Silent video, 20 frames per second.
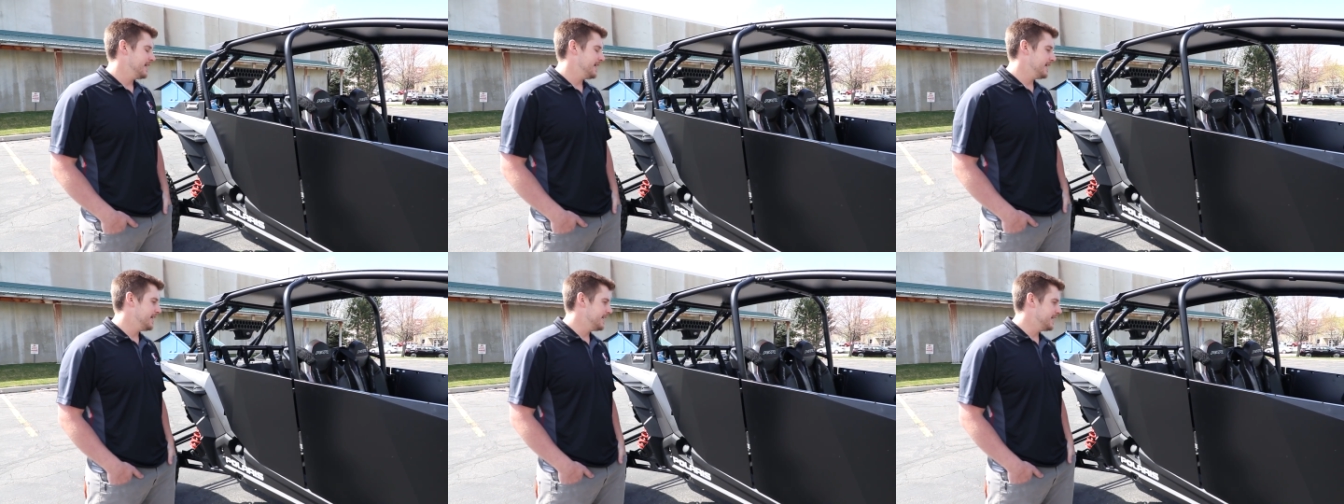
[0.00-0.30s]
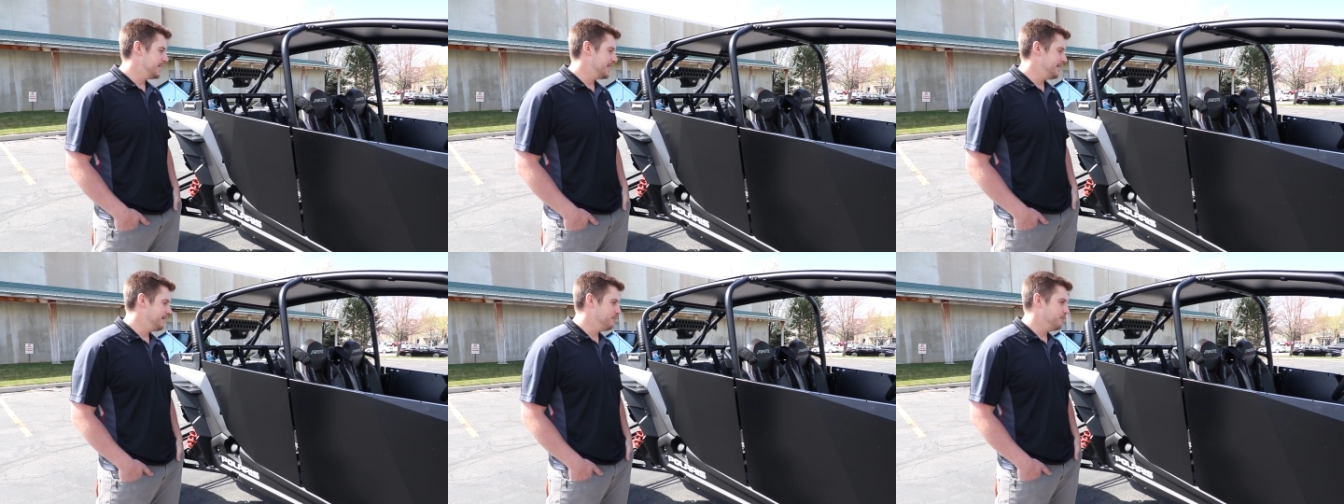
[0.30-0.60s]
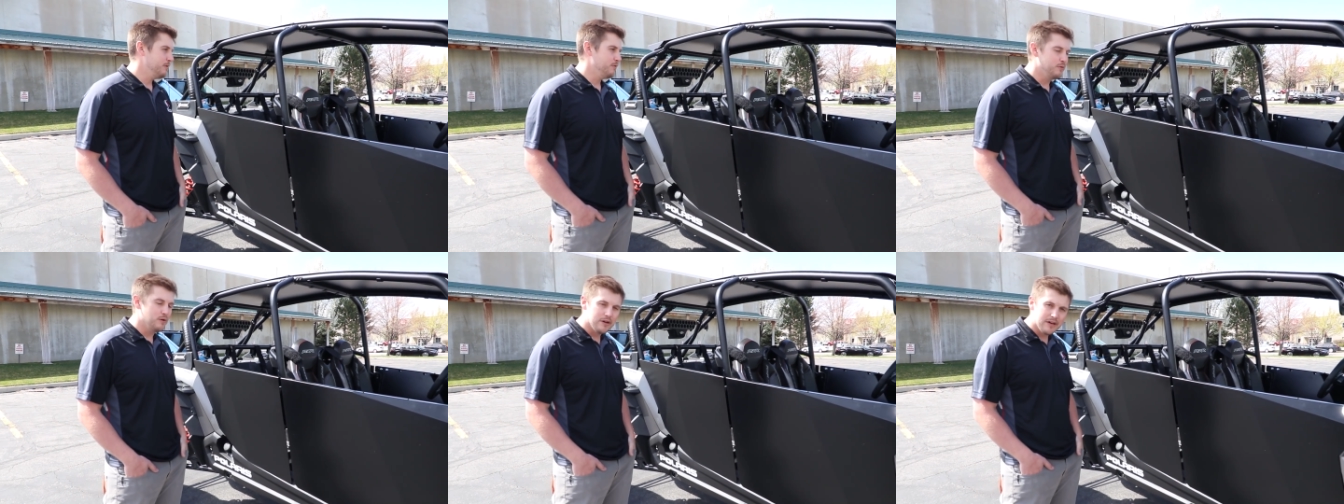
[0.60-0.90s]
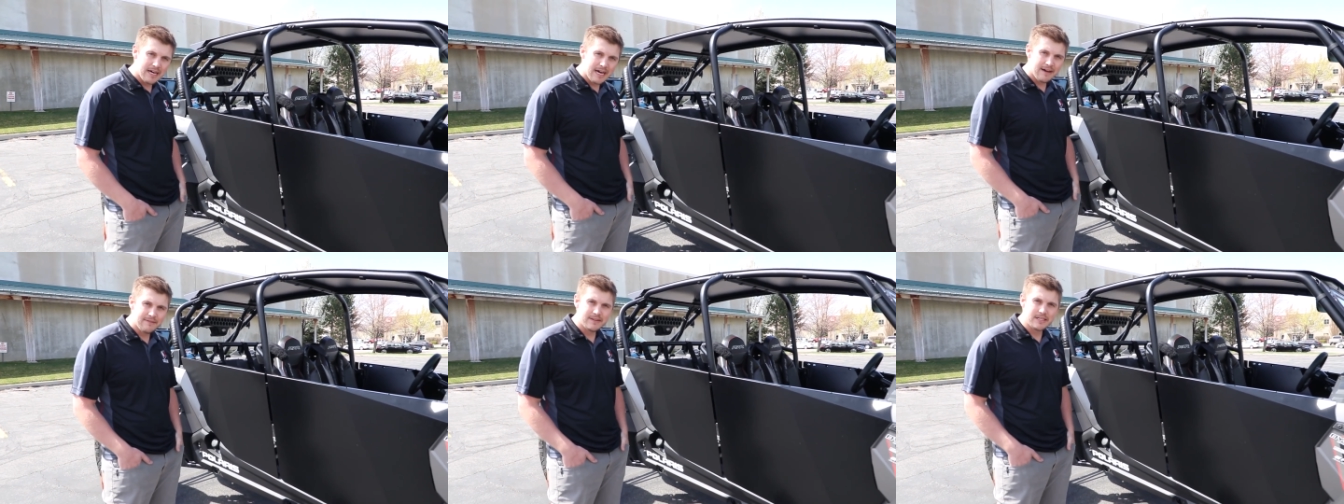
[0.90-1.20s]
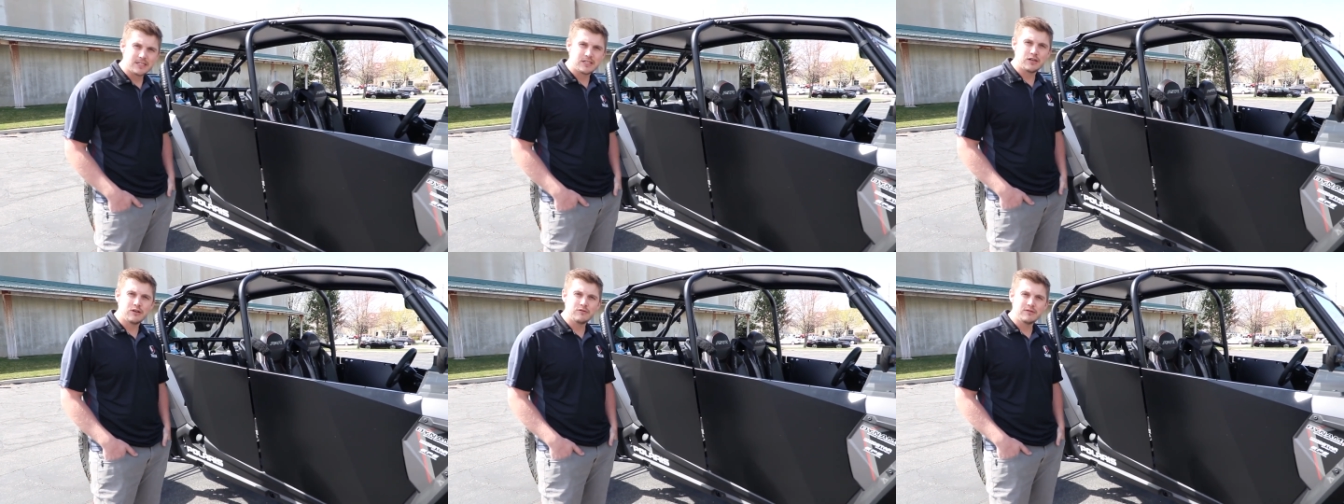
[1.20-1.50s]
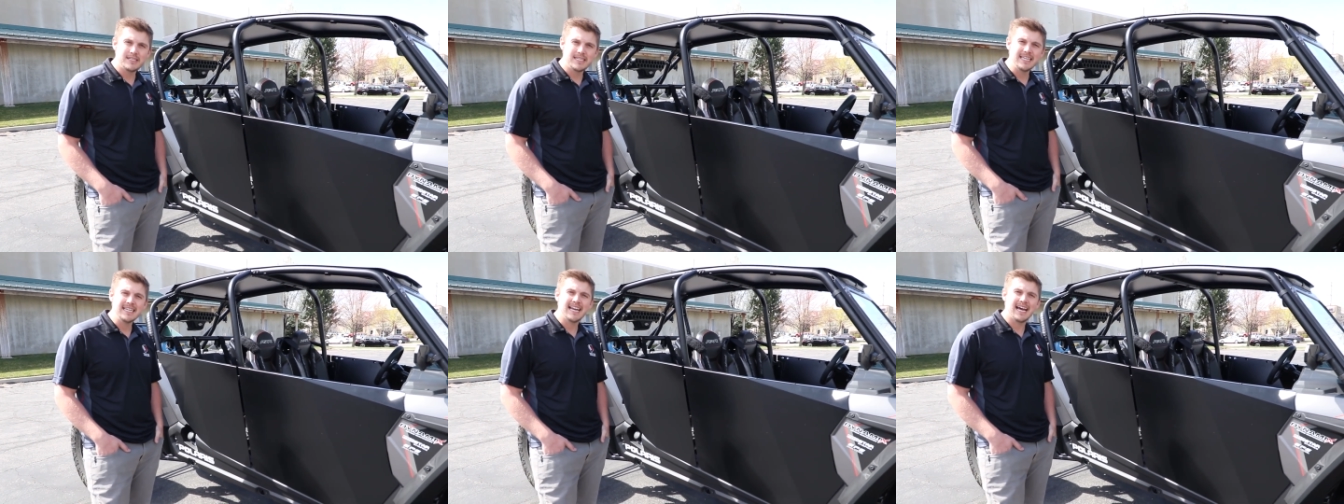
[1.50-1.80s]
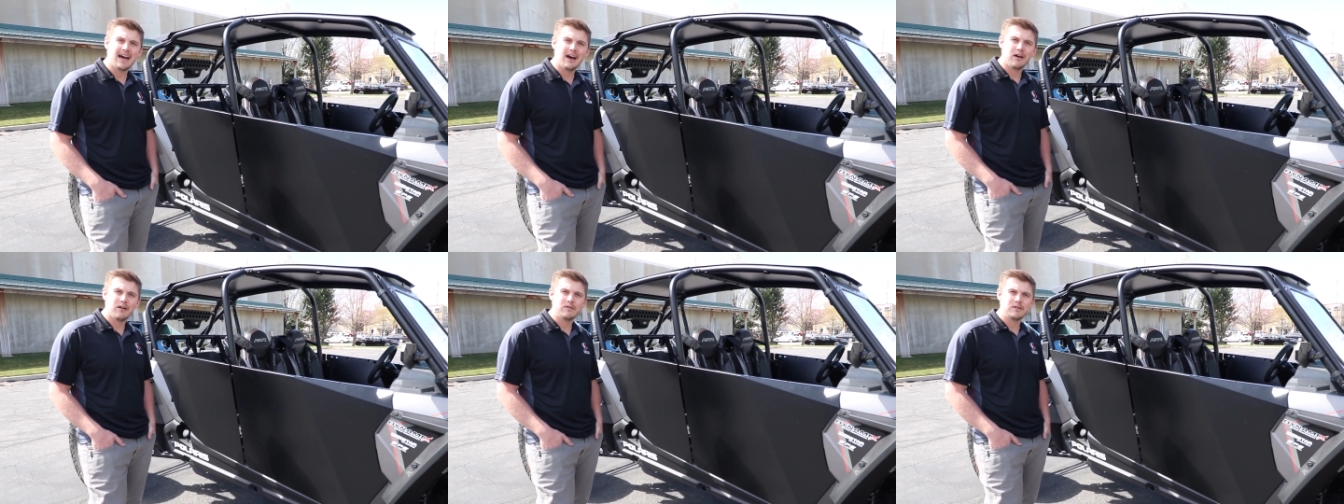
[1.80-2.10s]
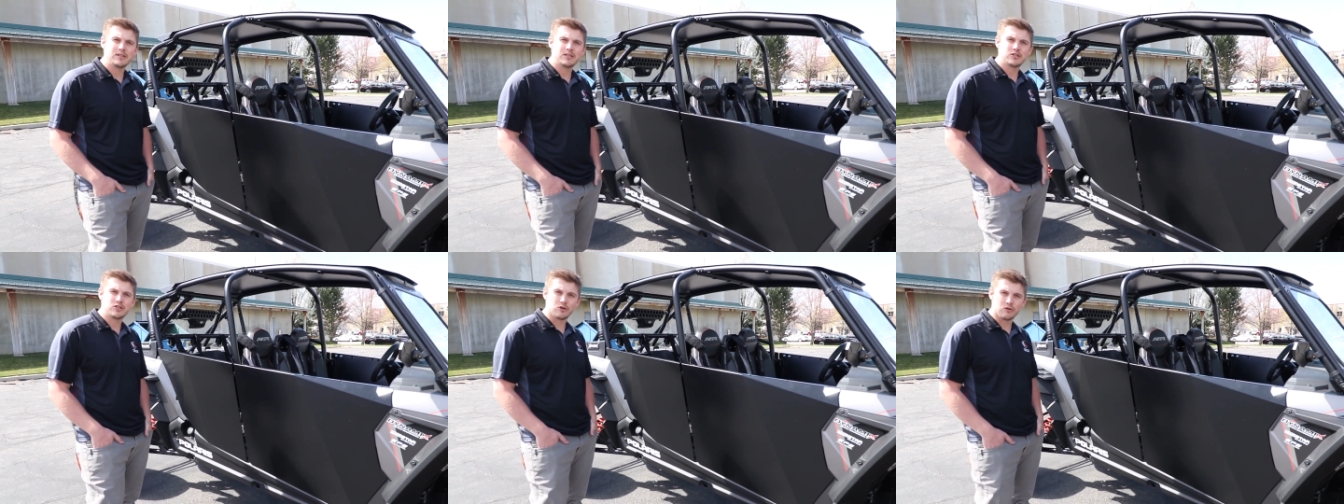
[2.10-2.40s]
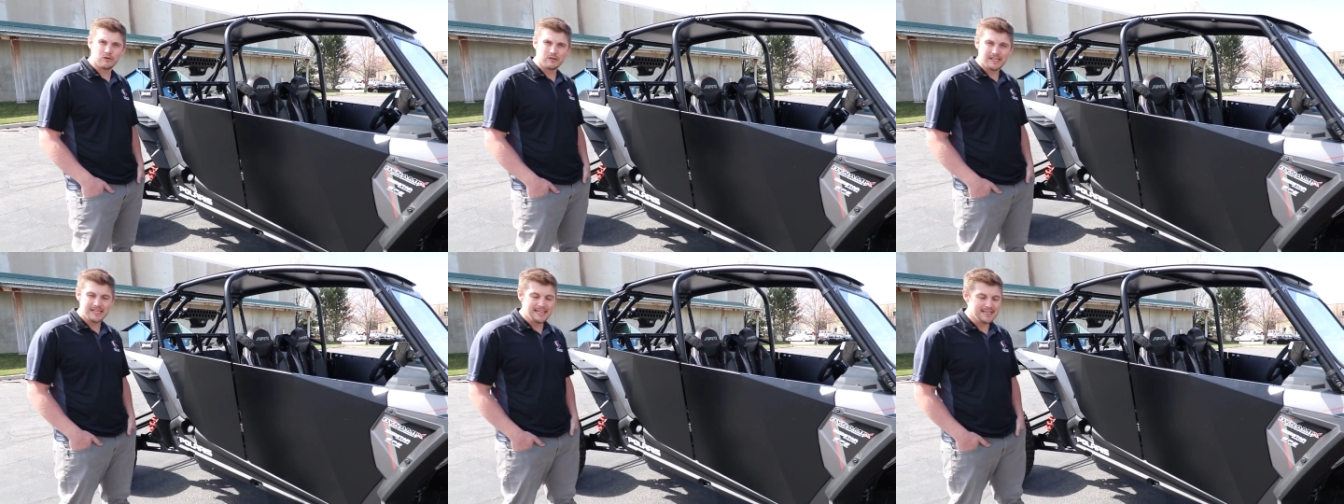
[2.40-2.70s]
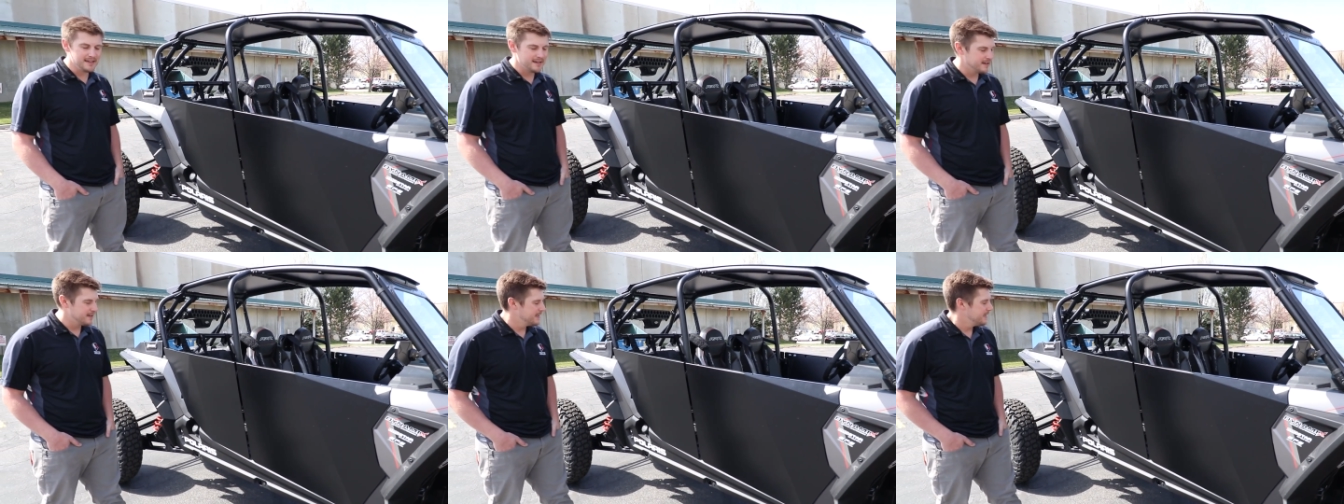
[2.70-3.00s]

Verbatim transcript: Um, we will have the two seat out shortly.